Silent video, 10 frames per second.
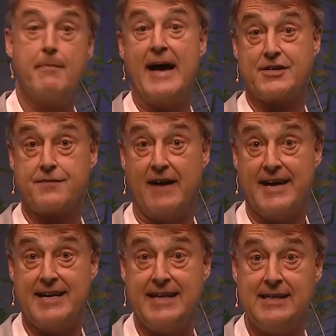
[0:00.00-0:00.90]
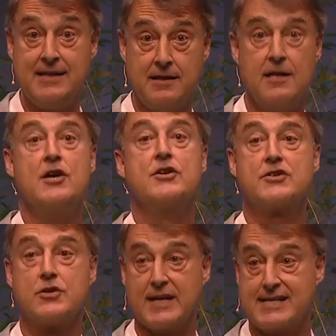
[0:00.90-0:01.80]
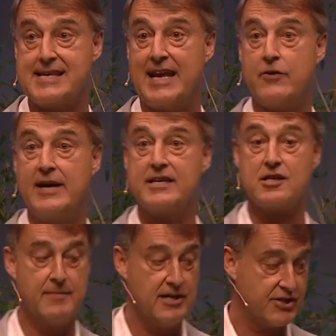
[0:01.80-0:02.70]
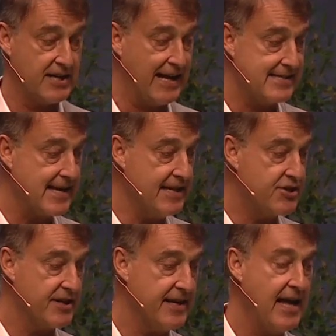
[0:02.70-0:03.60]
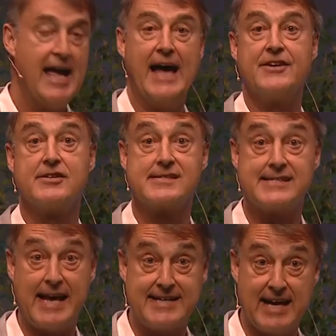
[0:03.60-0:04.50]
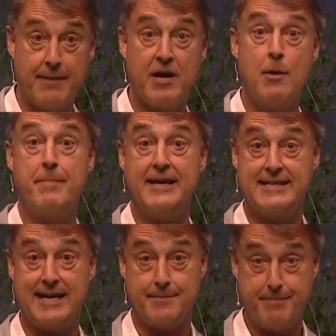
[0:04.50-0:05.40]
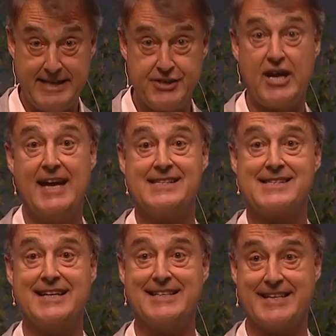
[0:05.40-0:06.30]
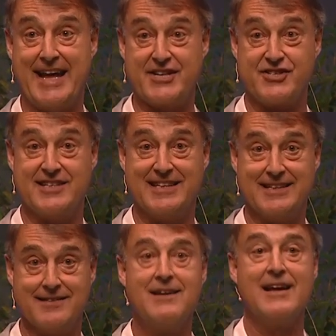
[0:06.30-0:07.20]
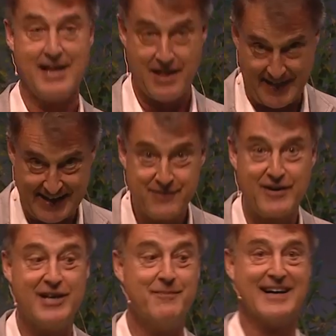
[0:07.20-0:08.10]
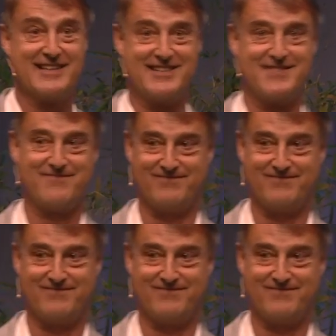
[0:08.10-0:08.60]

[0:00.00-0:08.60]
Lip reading: match funding, to accelerate commercialization and to set up beachheads internationally. Thank you very much.